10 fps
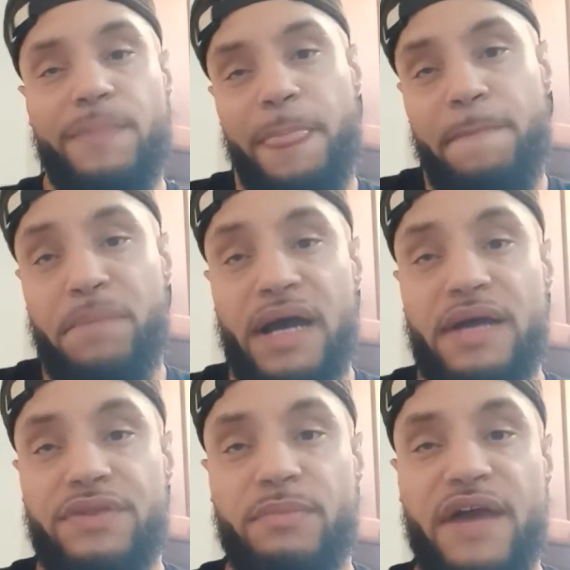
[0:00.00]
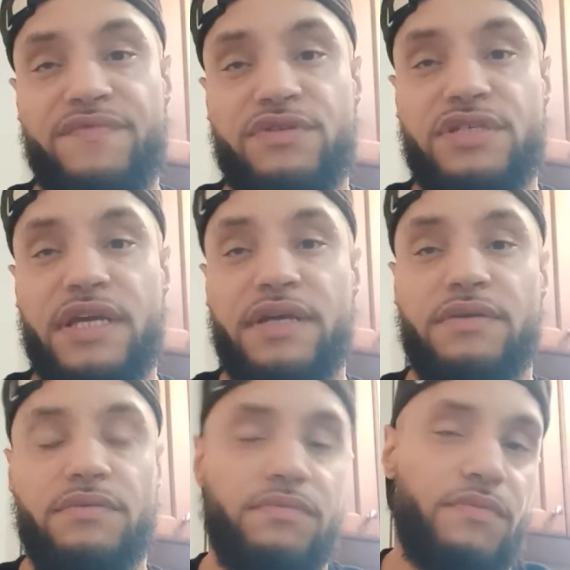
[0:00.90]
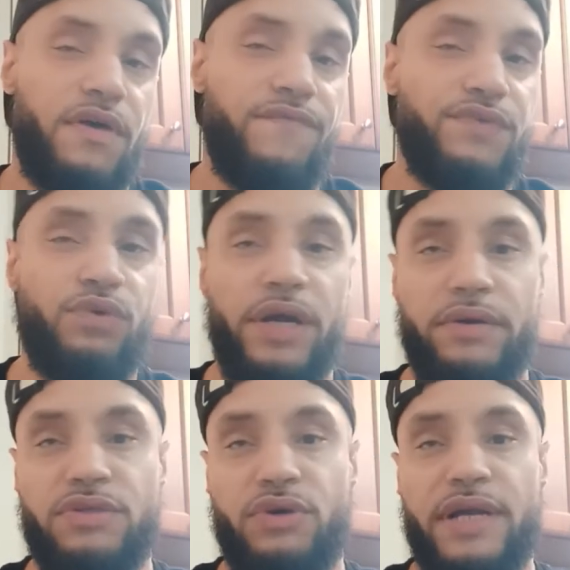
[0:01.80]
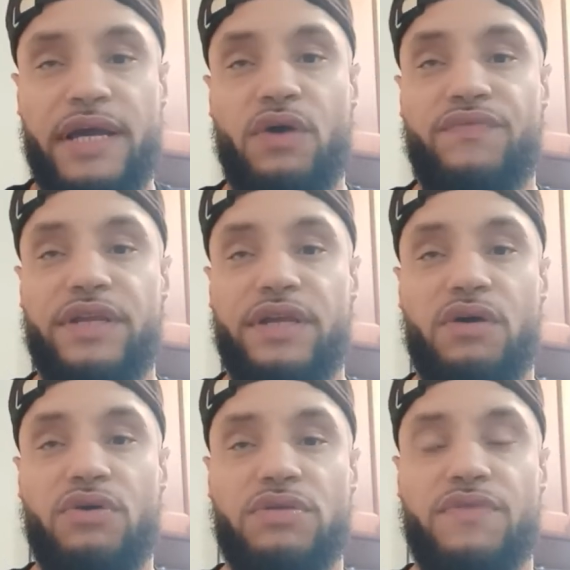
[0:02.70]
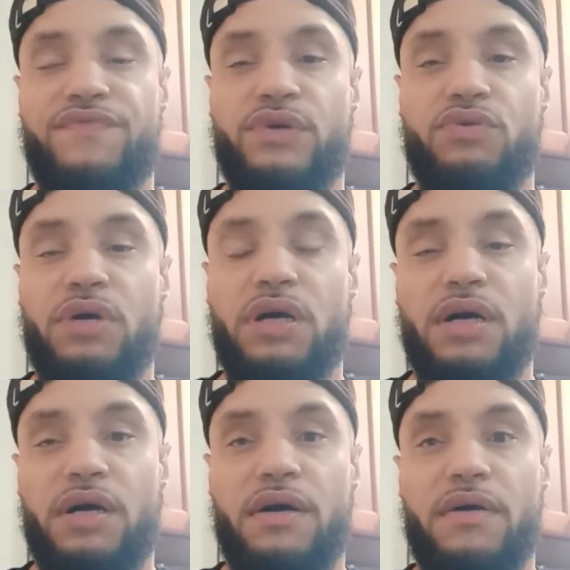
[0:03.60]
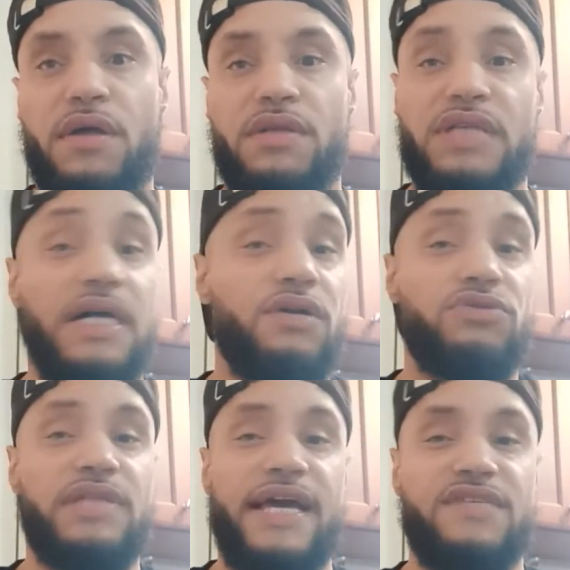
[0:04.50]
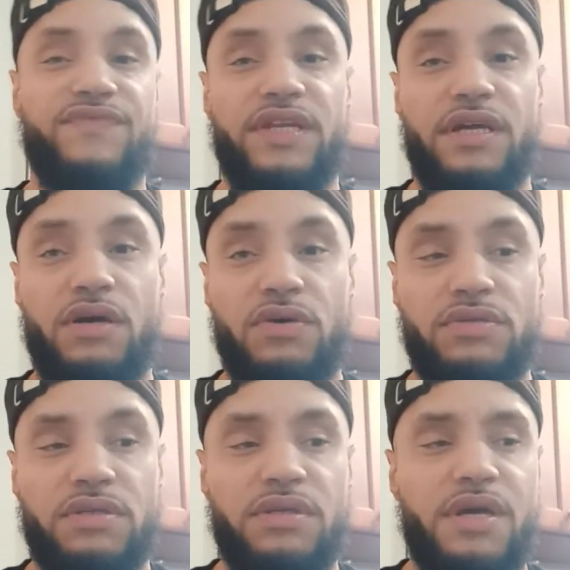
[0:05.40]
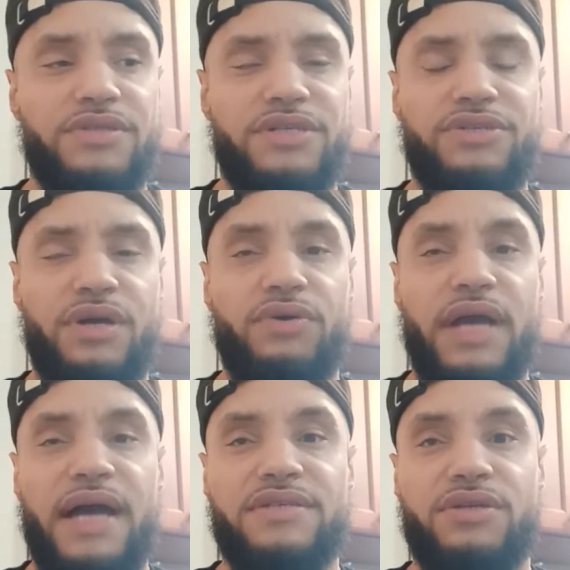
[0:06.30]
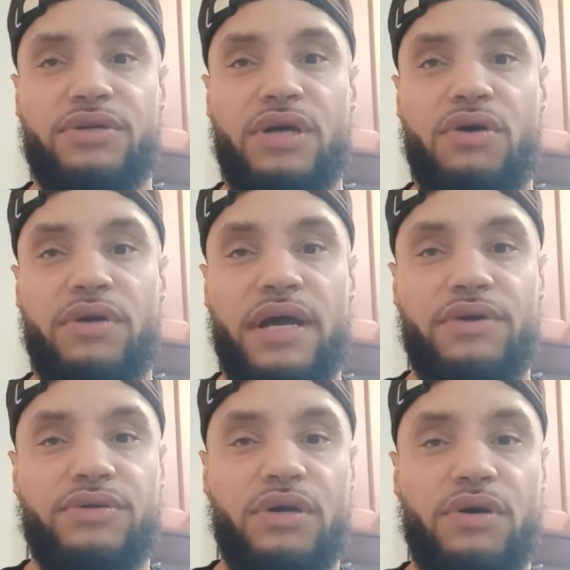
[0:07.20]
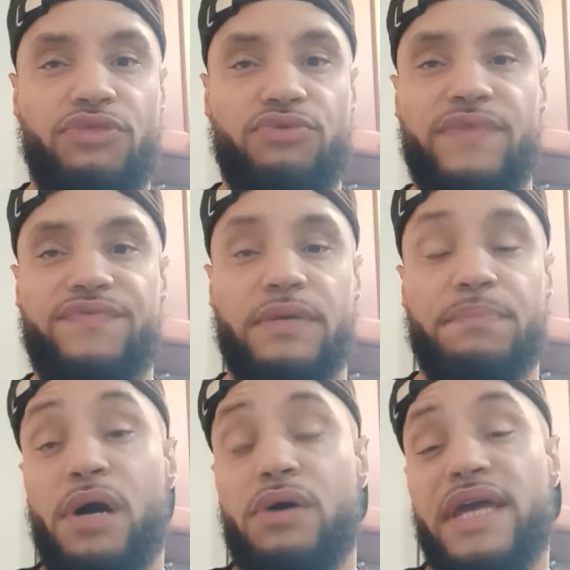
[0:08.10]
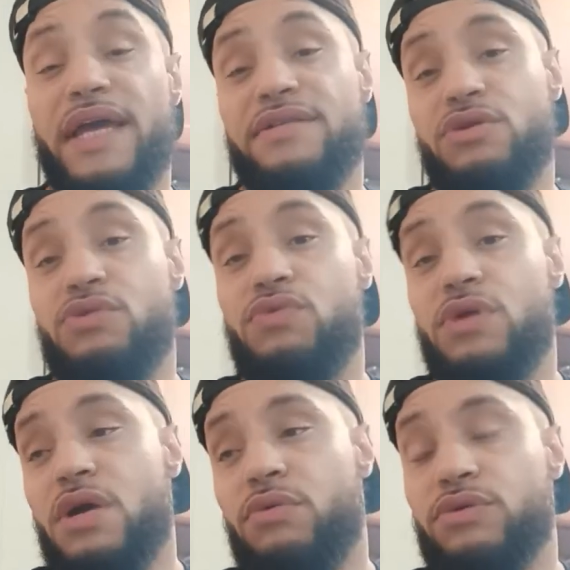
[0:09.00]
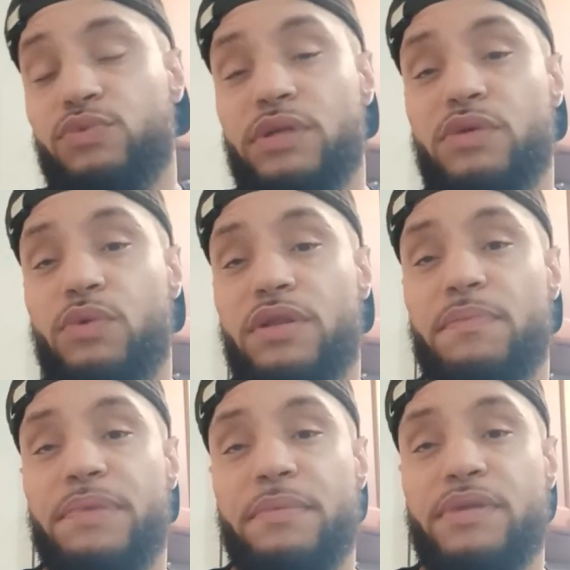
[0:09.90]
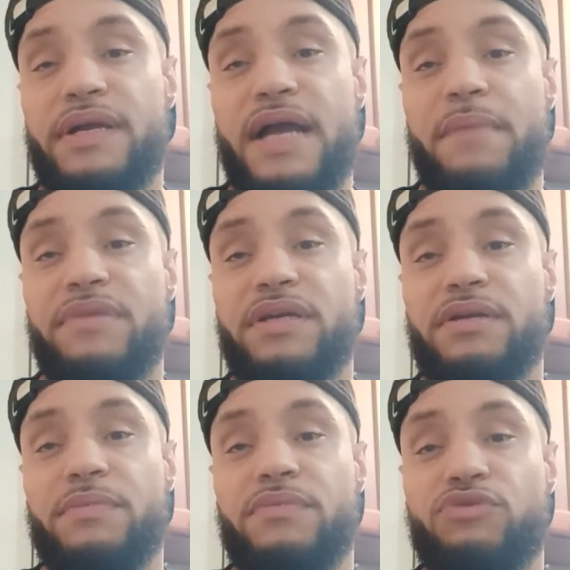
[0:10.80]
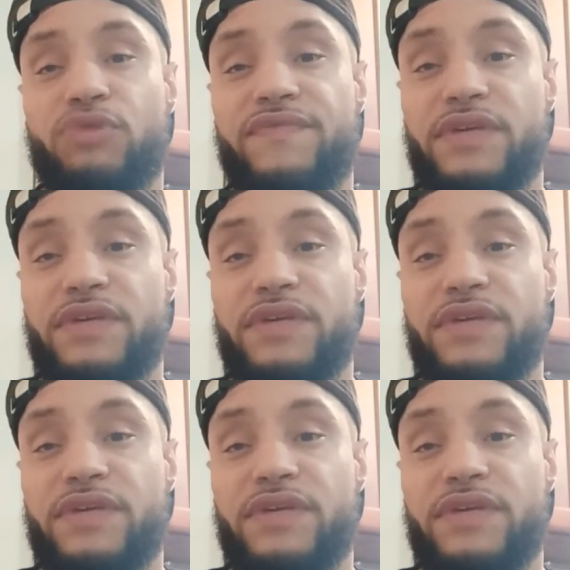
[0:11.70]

buying them after seeing a few Hairy Tornado videos, a few uh, Taco Stacks videos, and just, you know, guys that are going out, you know, thrifting. Paul Cantu was really one of the people that got me into thrifting